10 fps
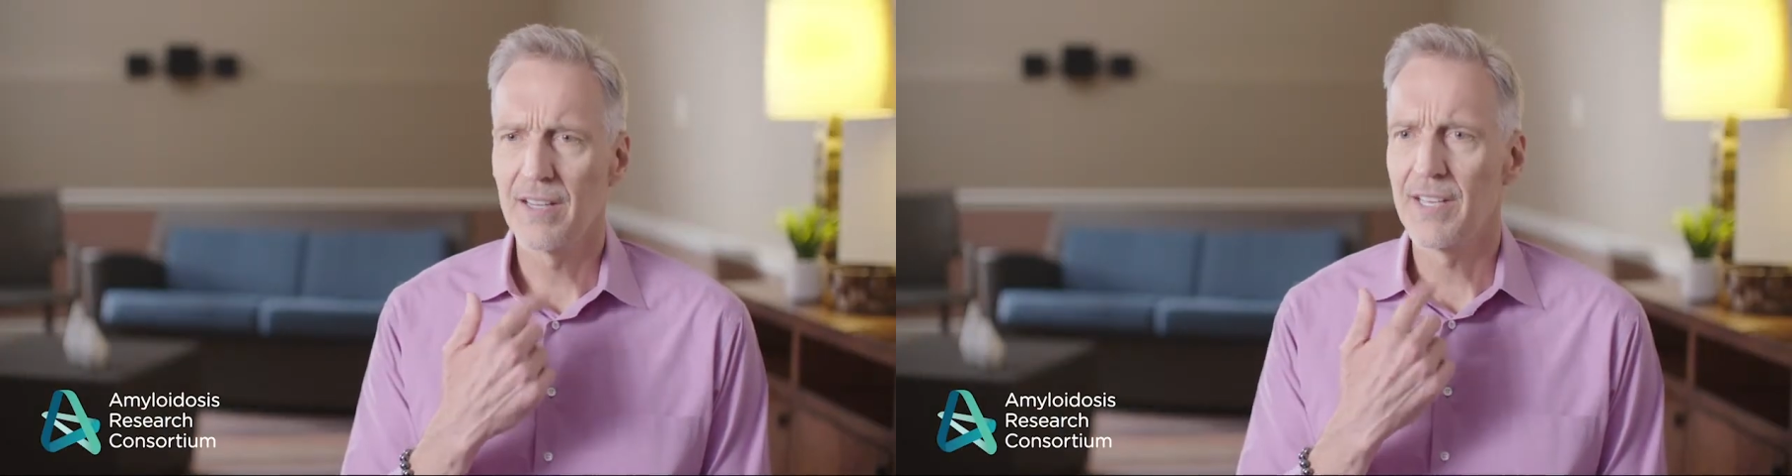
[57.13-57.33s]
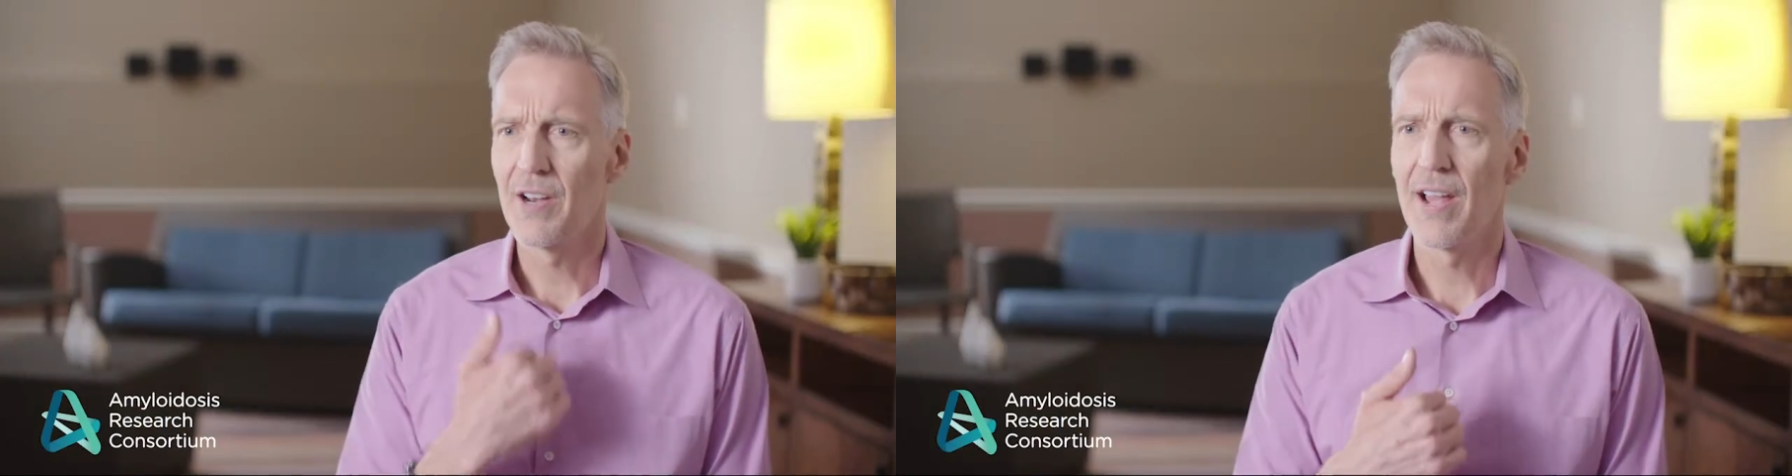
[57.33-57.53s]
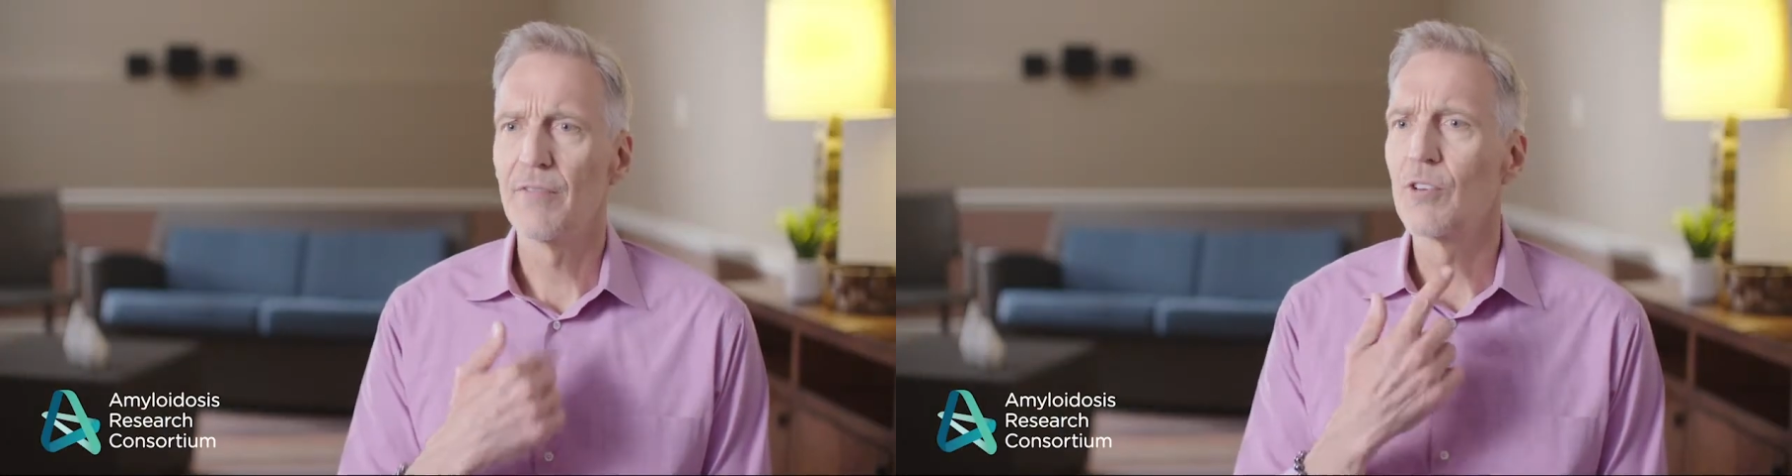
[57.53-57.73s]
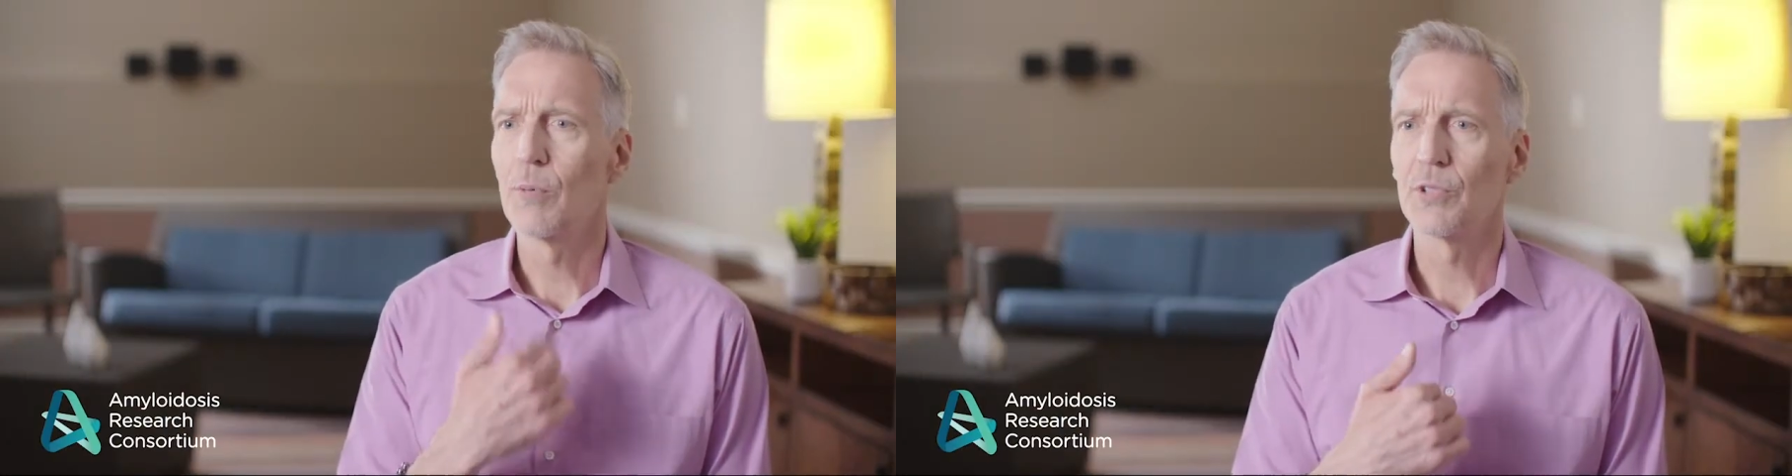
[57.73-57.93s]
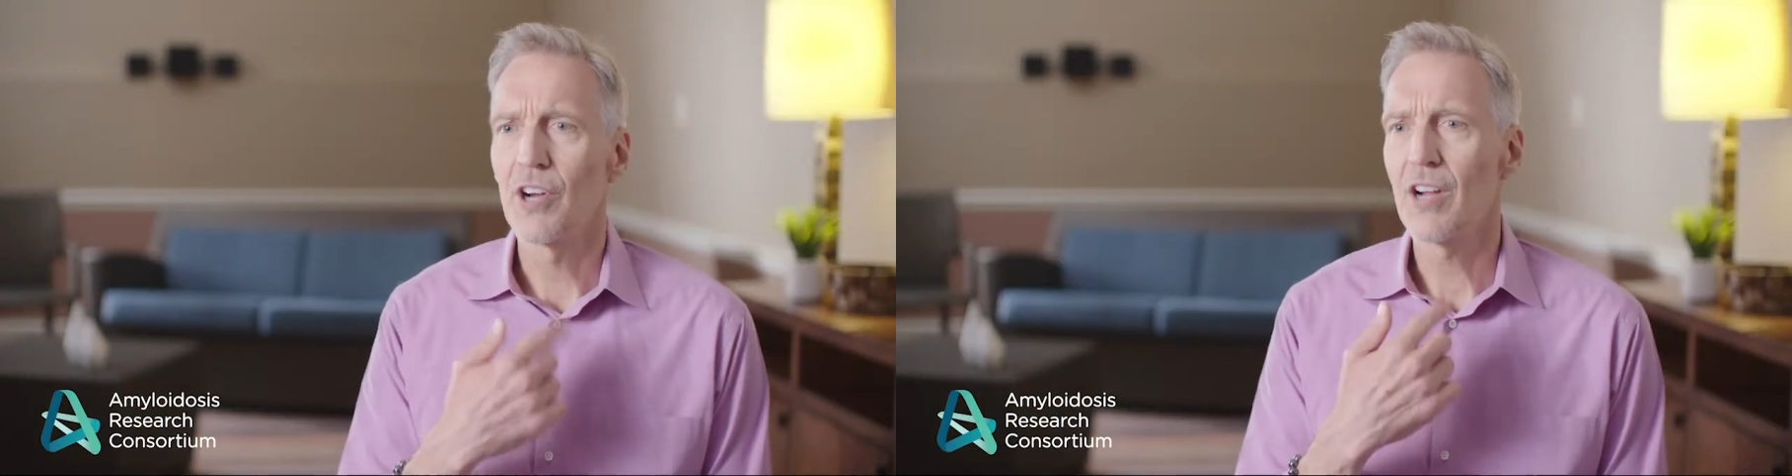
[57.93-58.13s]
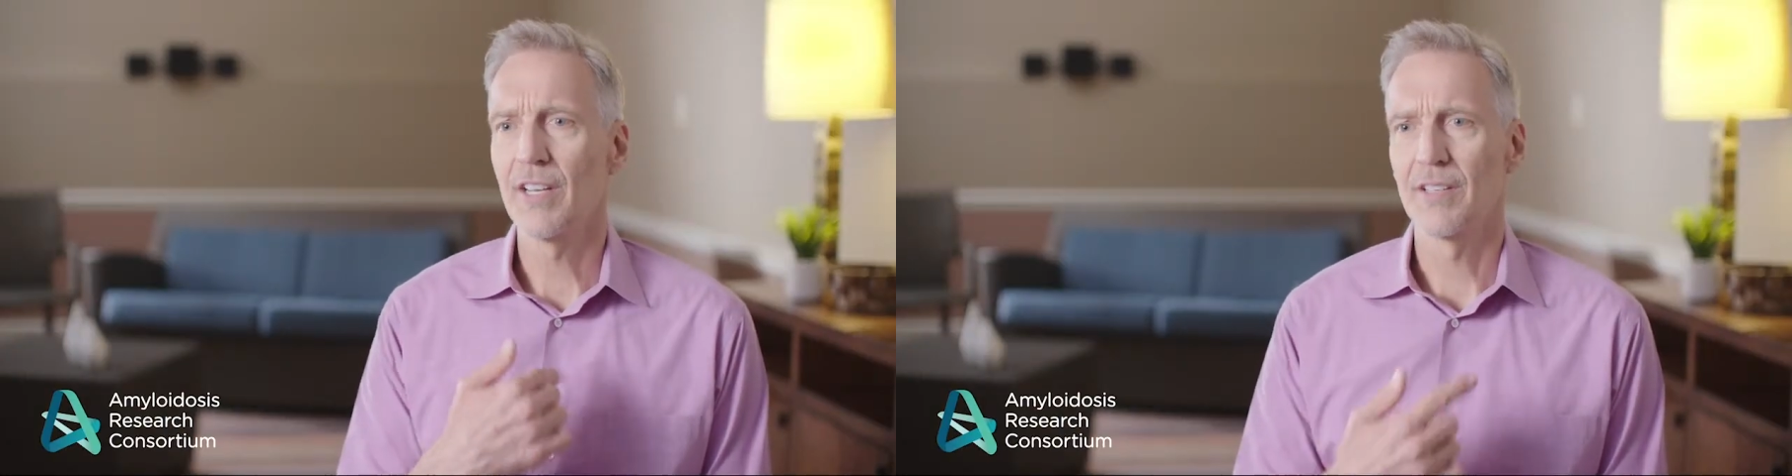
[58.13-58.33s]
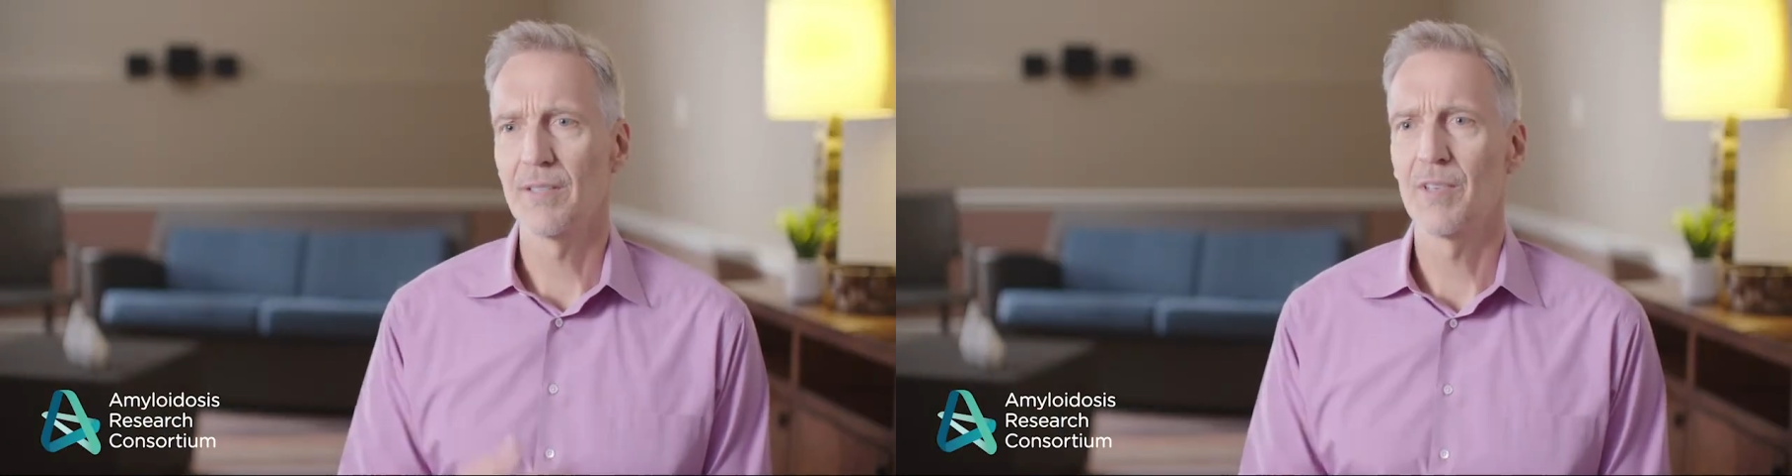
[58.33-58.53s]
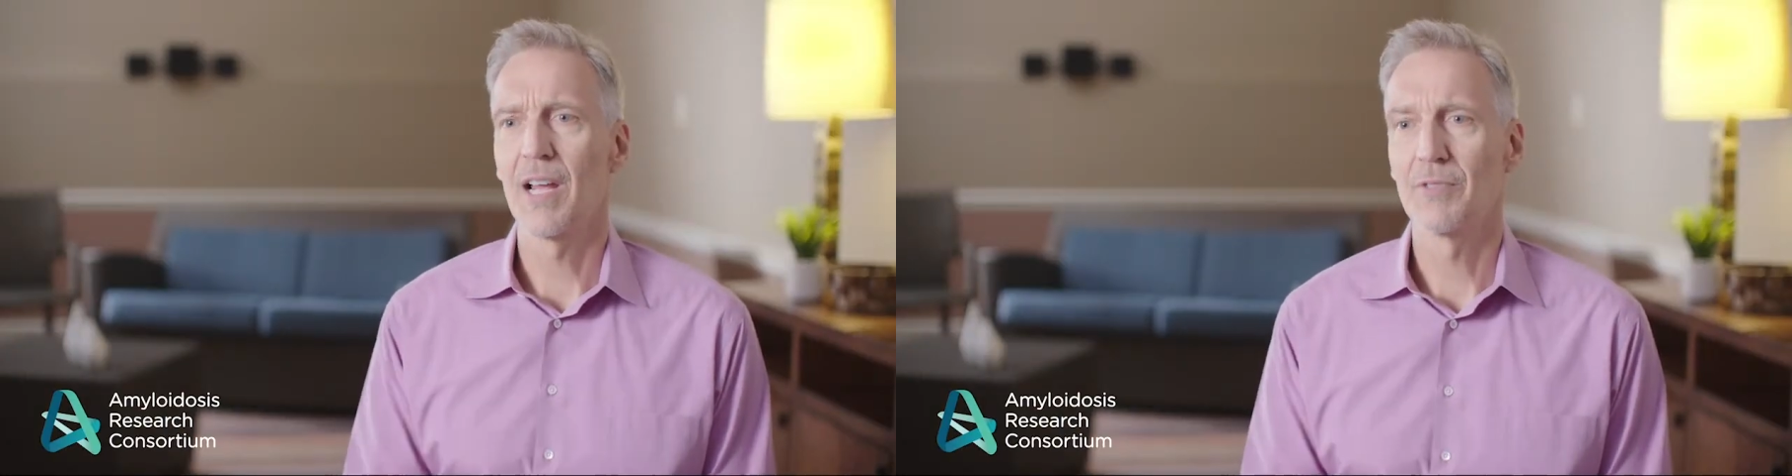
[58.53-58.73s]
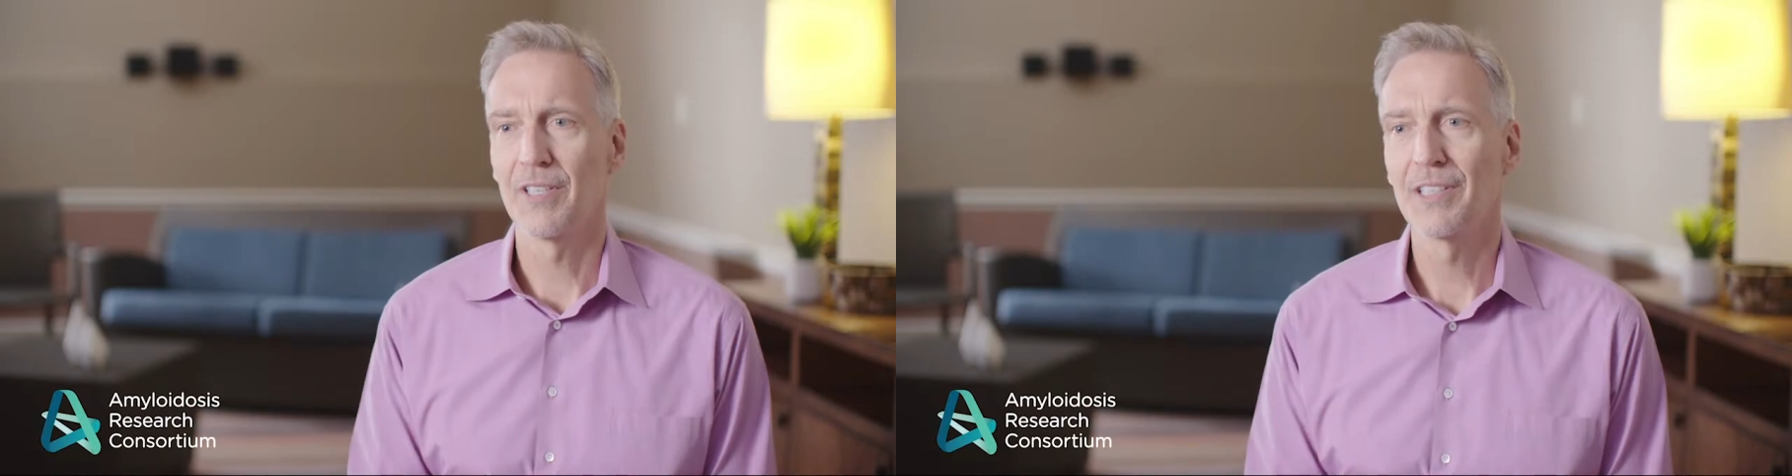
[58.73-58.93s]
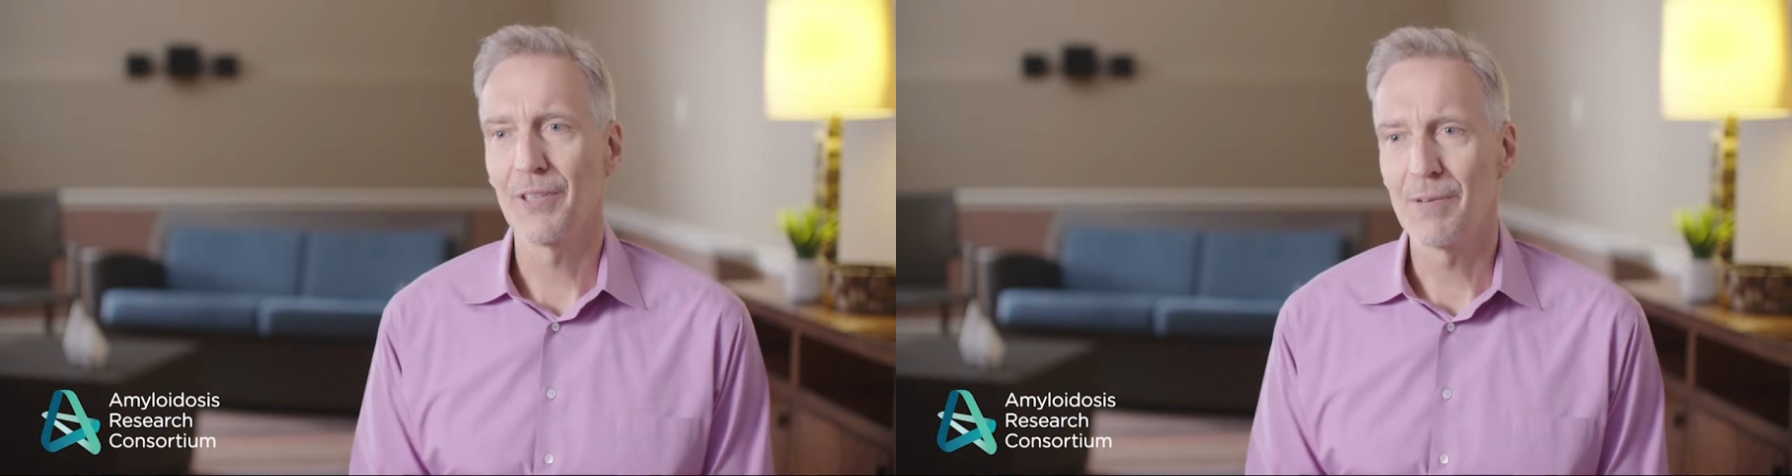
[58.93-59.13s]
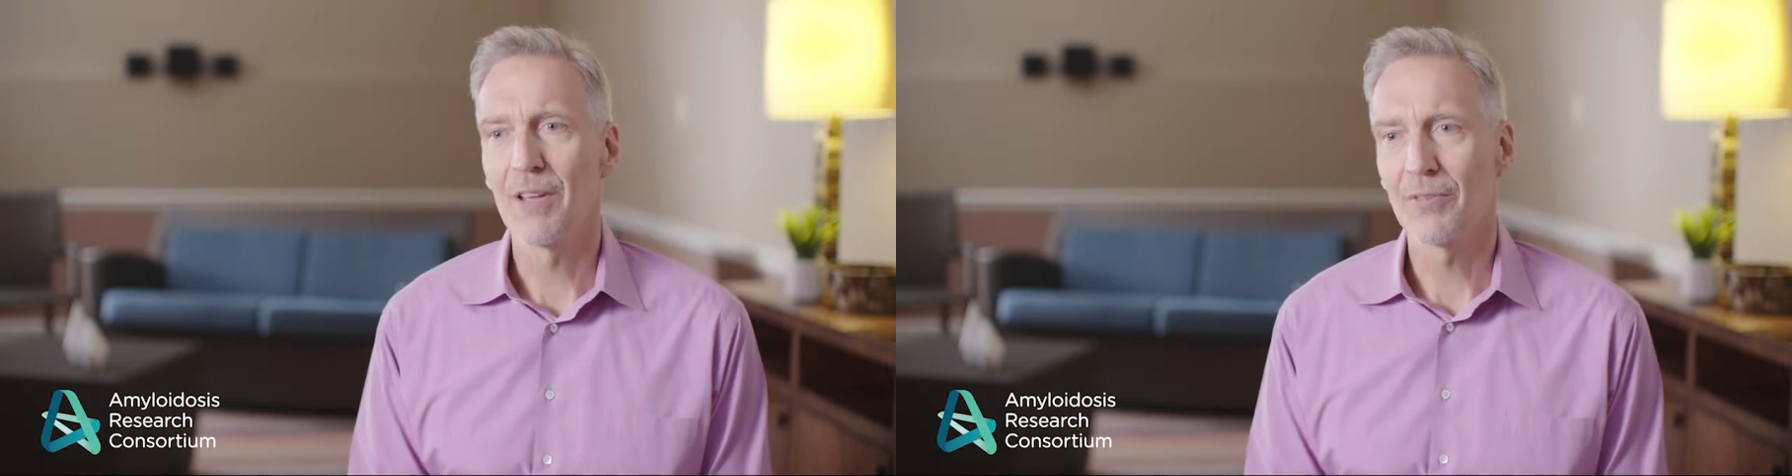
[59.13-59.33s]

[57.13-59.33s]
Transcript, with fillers: you know, I have trouble talking sometimes and clearing my